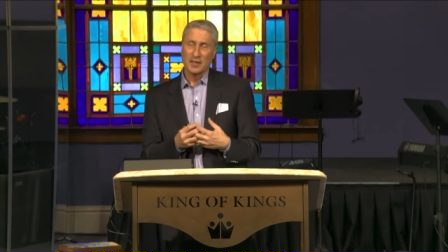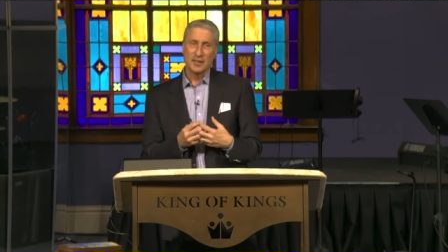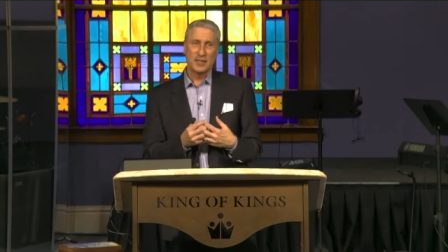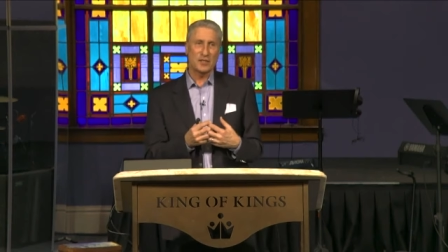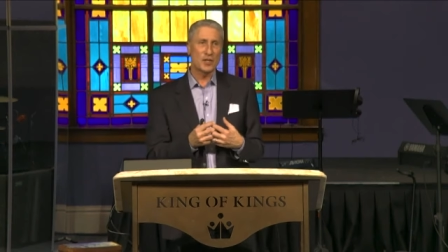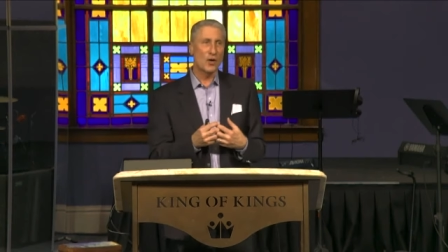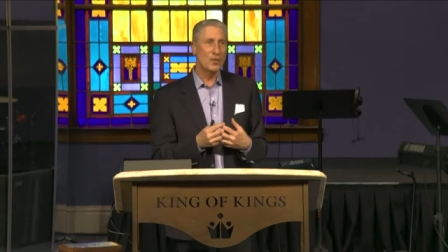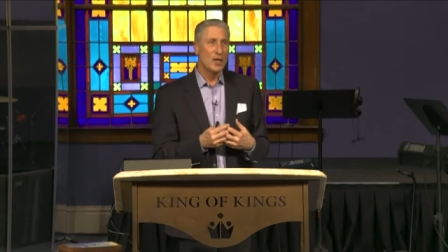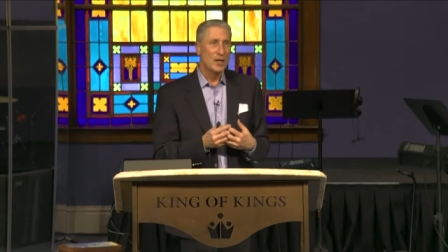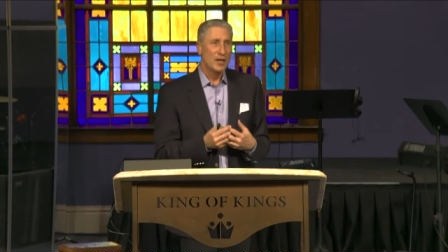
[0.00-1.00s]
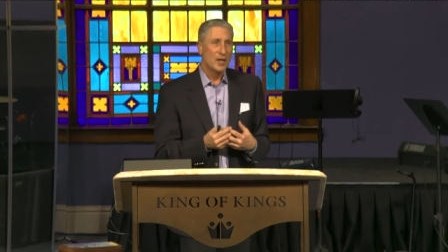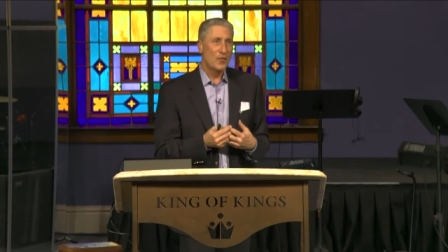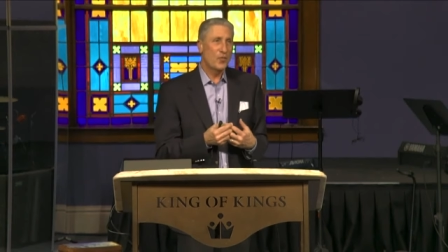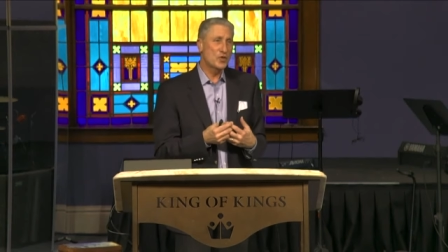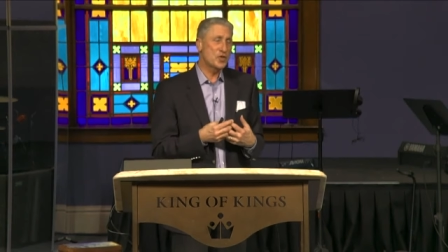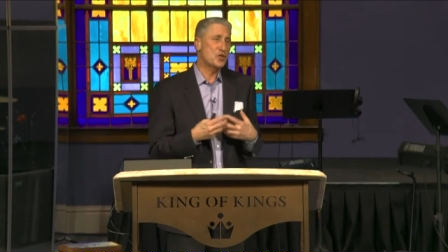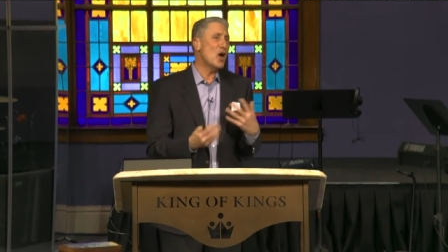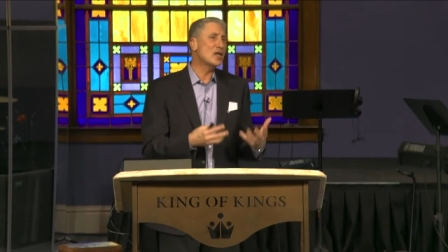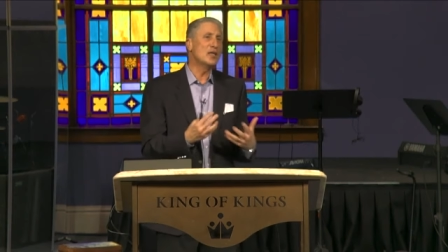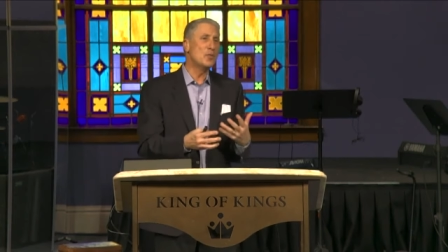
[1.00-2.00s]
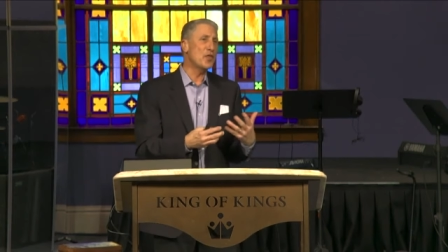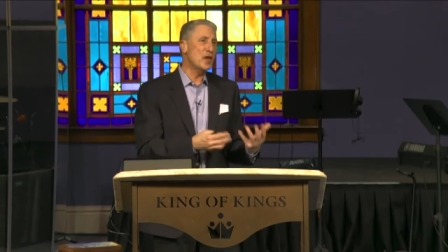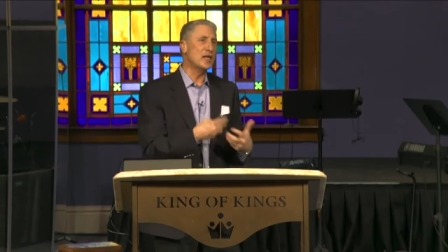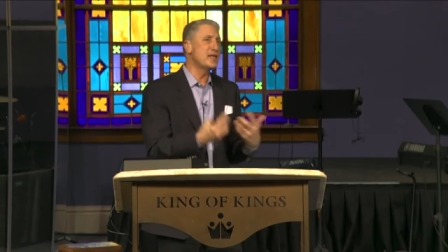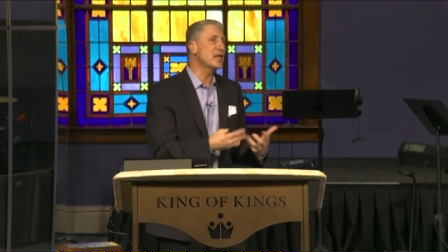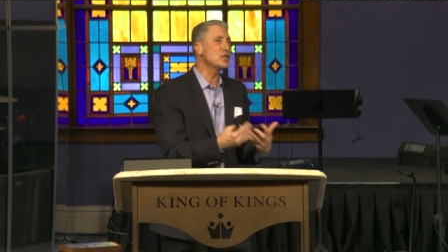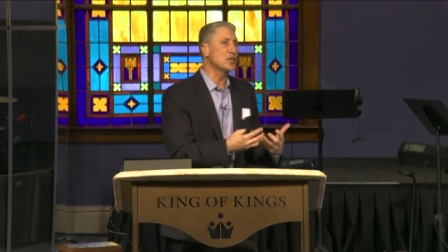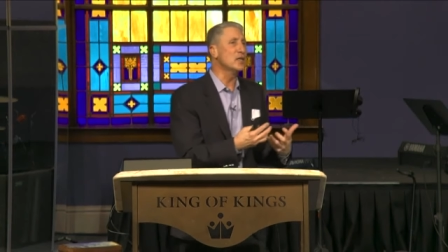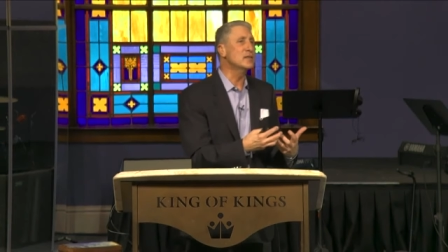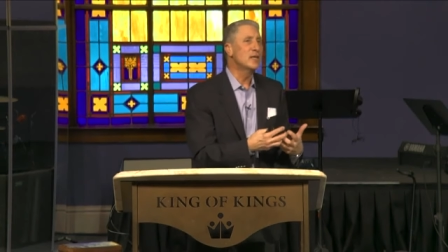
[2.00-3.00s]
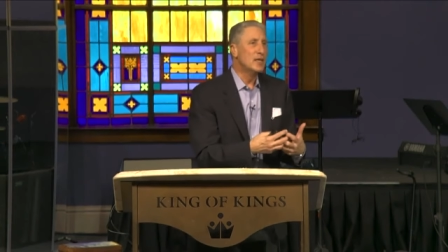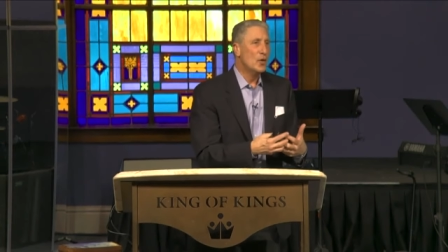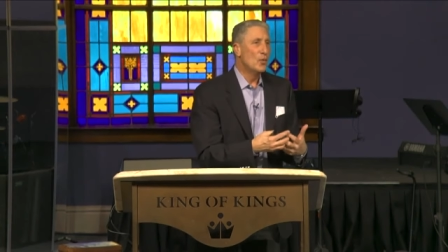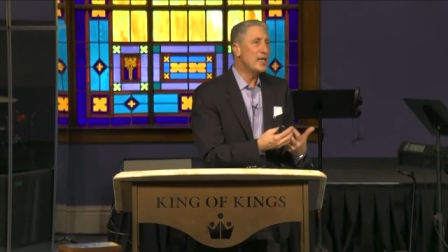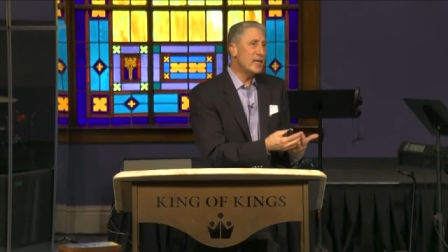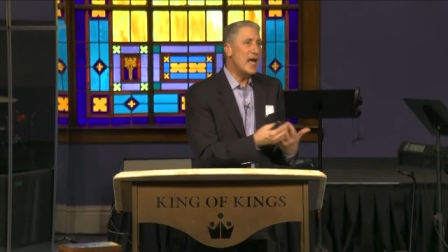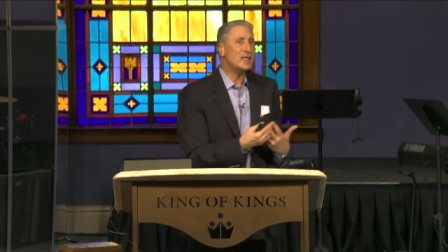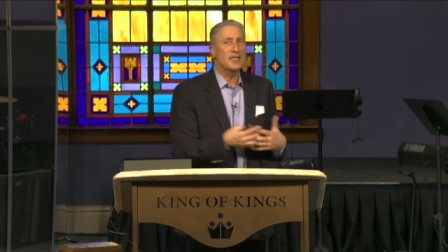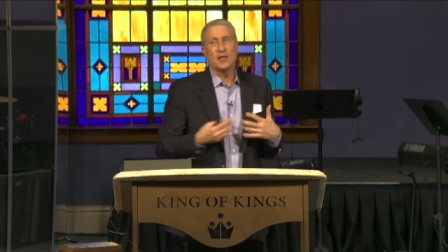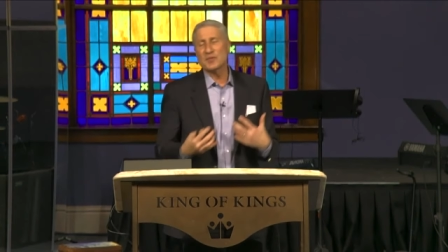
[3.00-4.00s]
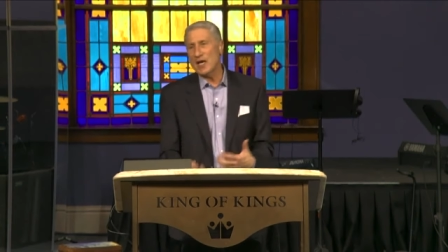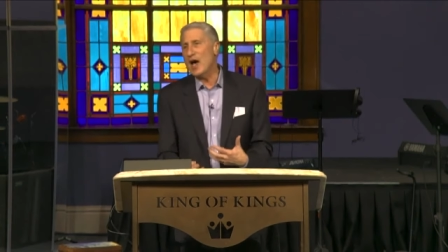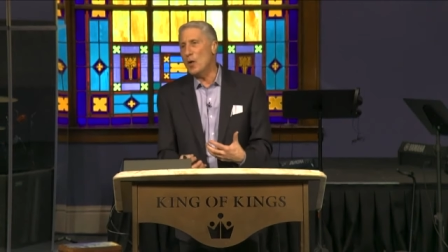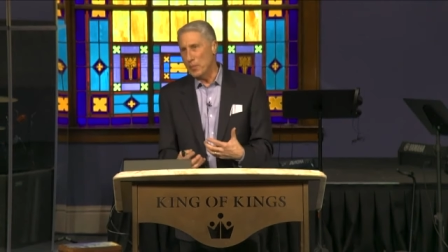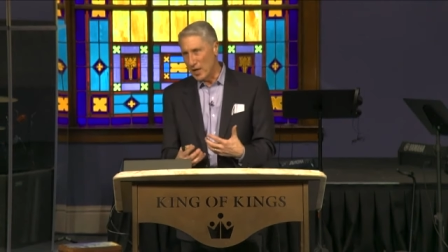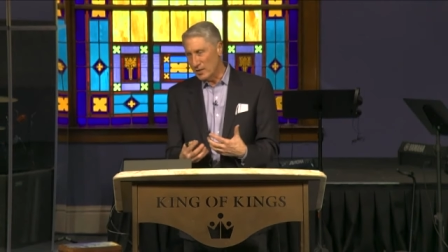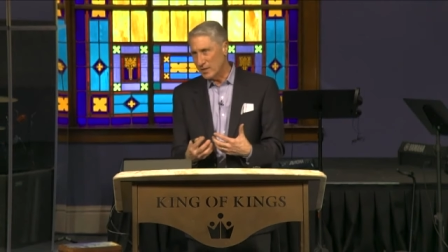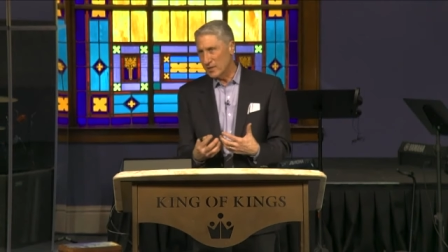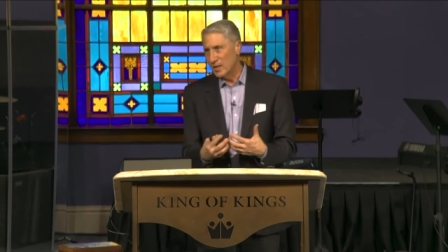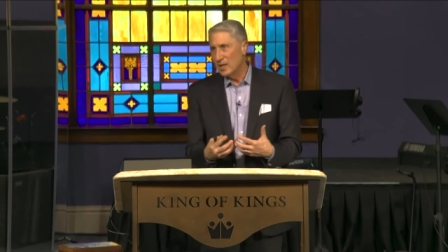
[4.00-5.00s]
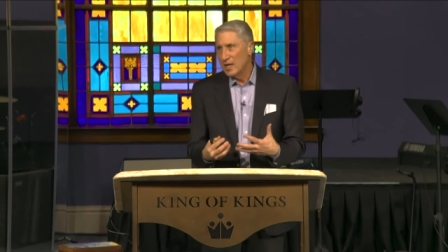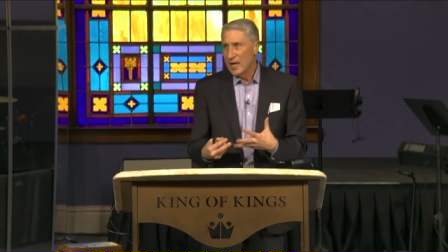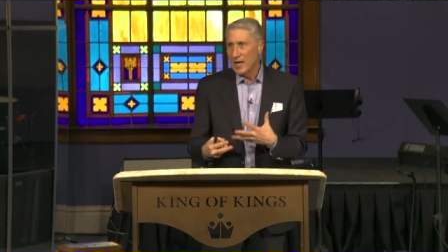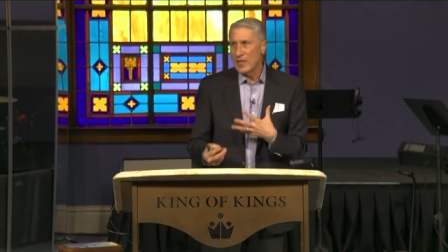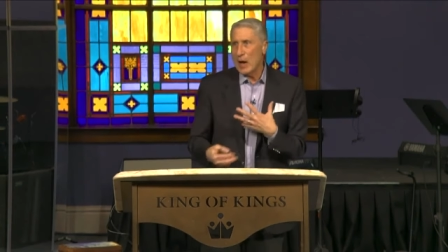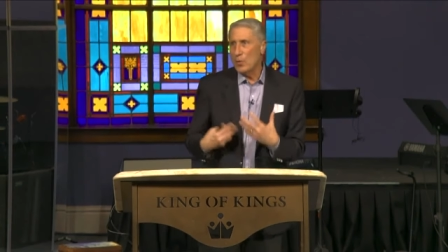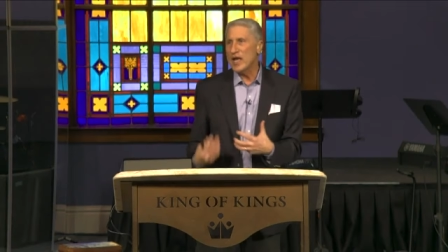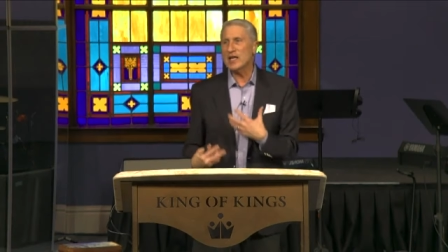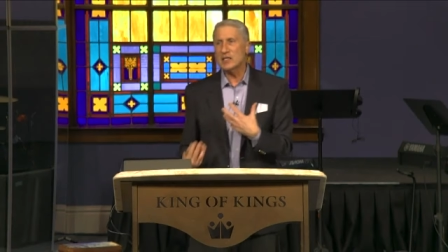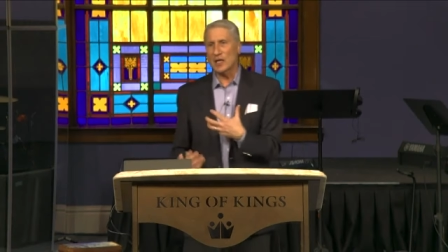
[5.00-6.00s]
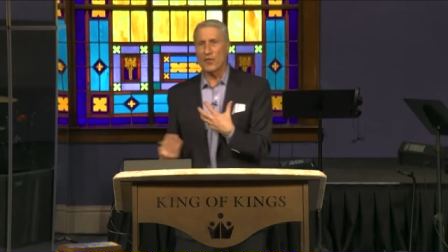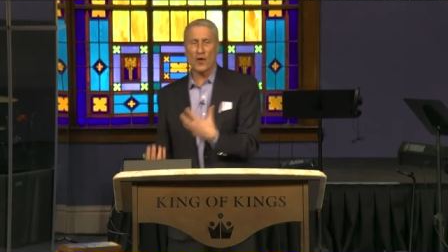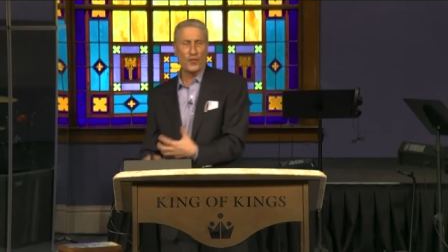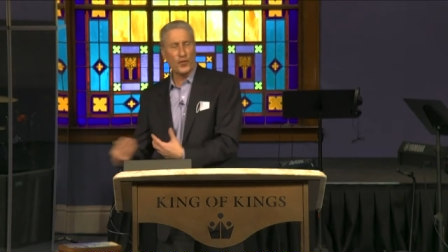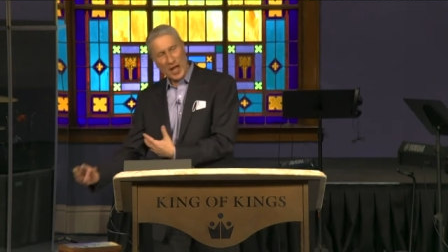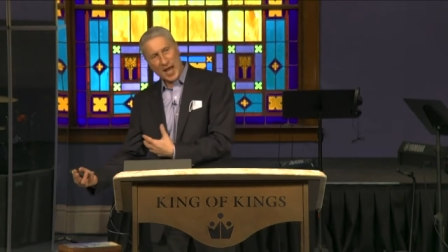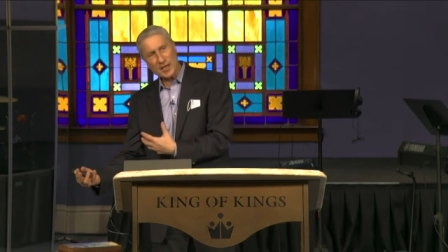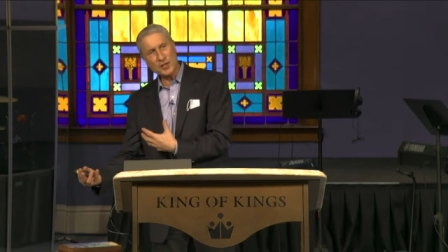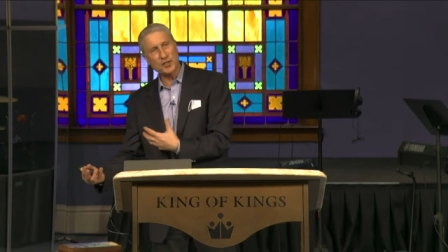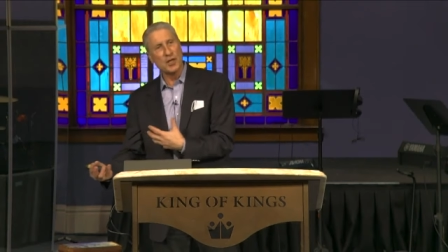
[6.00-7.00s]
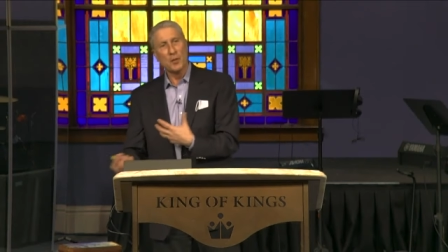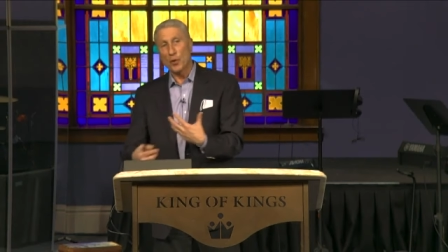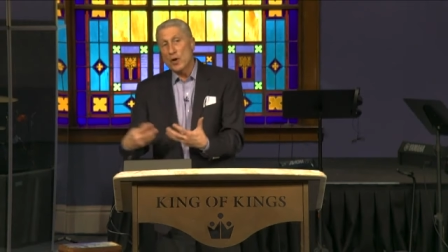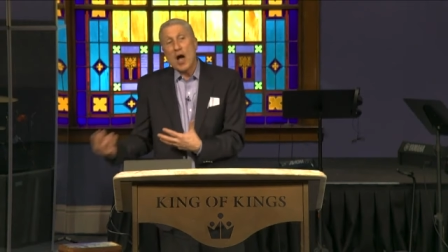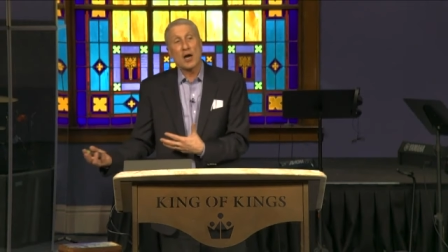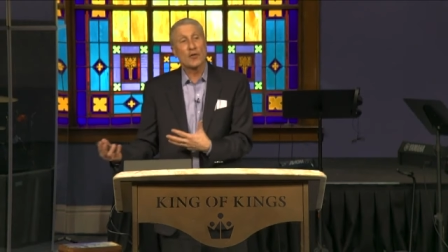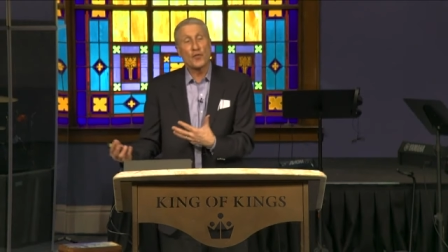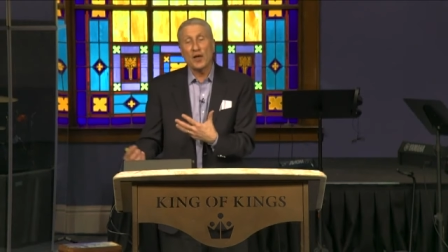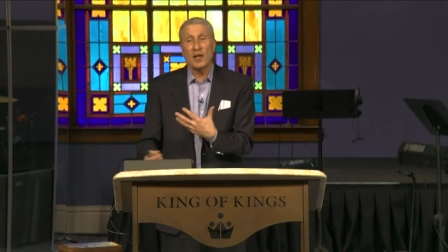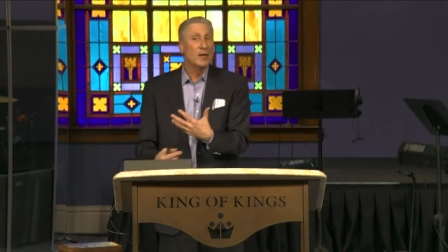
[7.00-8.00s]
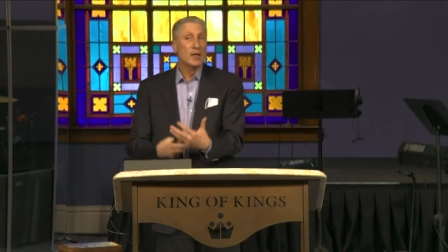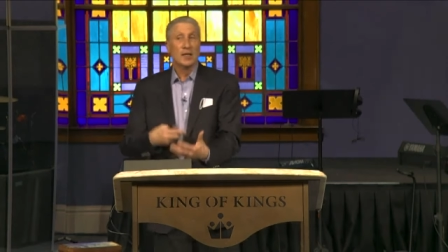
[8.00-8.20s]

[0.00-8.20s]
See, so if we're struggling with an addiction, we can ask him to help us, and that weakness of our flesh, pornography,